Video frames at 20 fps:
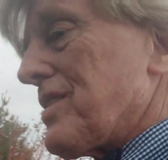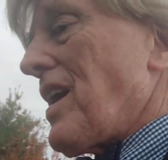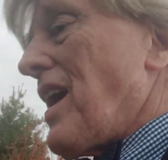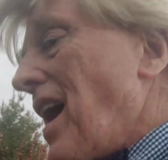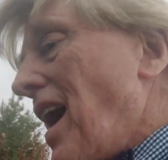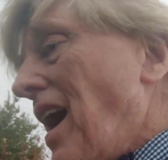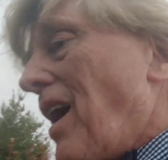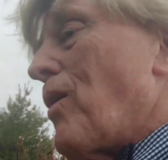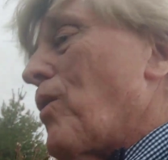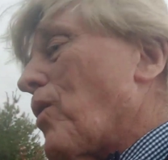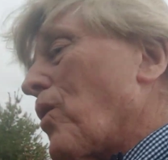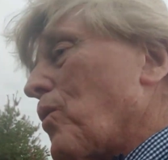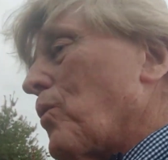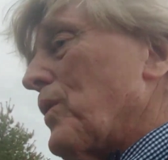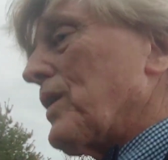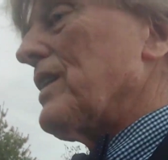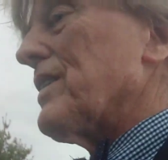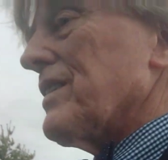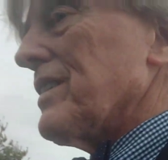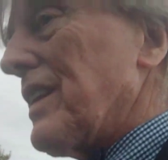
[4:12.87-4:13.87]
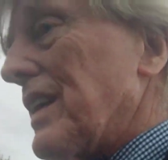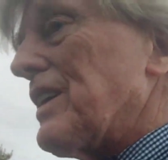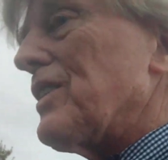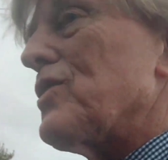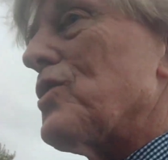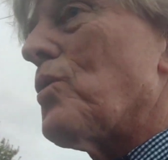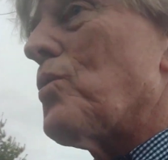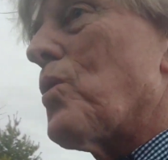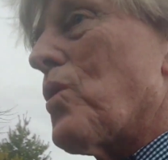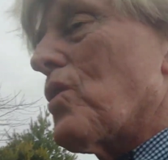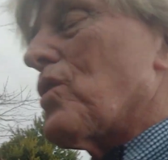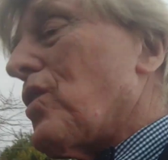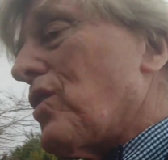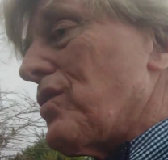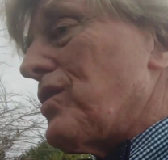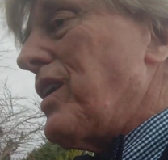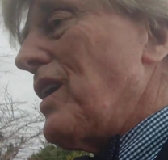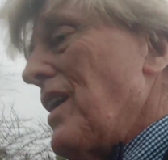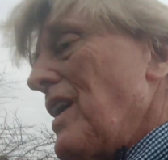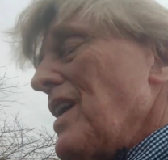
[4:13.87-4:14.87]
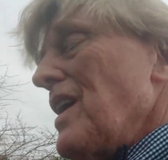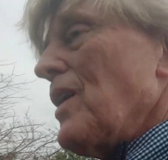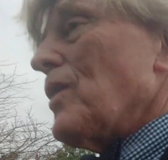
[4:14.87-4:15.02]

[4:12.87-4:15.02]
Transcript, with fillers: How are we to lead the world